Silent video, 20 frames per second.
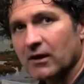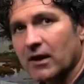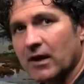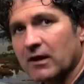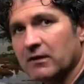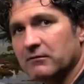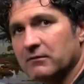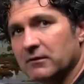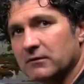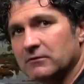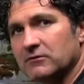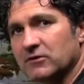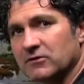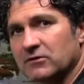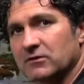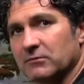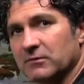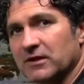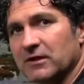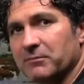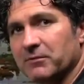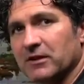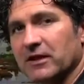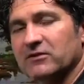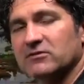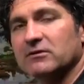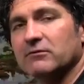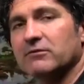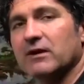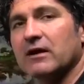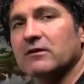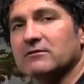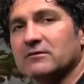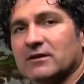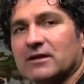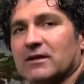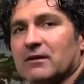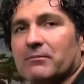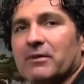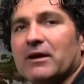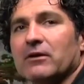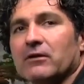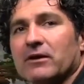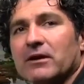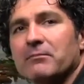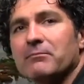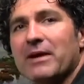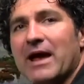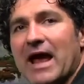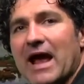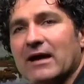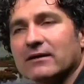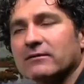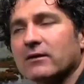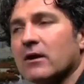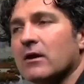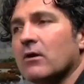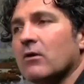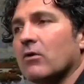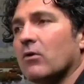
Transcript: and just the manipulation of values to get a better impact